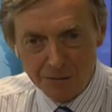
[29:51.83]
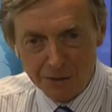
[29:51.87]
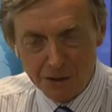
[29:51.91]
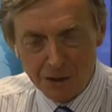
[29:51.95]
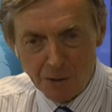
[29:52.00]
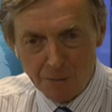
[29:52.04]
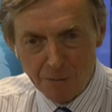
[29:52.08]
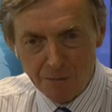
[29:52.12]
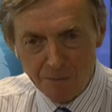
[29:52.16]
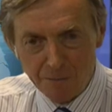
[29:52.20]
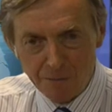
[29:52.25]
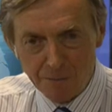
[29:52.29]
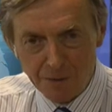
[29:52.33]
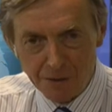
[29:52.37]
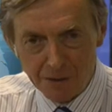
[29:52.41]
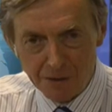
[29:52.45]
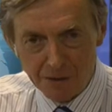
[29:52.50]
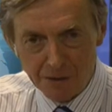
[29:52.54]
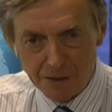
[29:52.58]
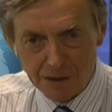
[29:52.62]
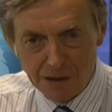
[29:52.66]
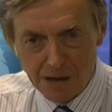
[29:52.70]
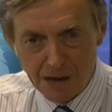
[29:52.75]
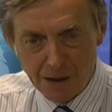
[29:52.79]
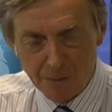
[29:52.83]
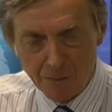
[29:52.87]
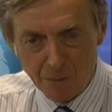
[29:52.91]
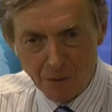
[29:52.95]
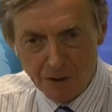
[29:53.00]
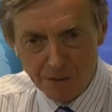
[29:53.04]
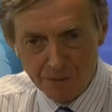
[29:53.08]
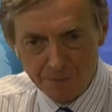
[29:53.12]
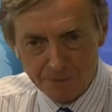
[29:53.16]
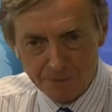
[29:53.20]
come in front of the camera.